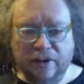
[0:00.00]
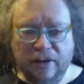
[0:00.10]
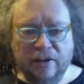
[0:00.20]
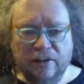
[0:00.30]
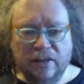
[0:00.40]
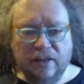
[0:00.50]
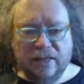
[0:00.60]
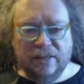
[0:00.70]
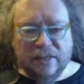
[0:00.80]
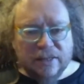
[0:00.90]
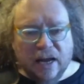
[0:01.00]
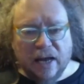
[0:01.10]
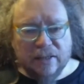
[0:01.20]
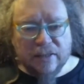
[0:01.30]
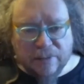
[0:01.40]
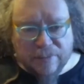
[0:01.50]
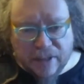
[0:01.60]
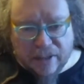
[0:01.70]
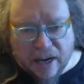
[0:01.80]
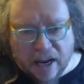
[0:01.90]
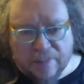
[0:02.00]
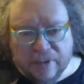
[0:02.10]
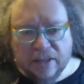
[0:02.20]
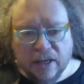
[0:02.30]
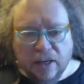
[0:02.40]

You know, that's just not something that happens,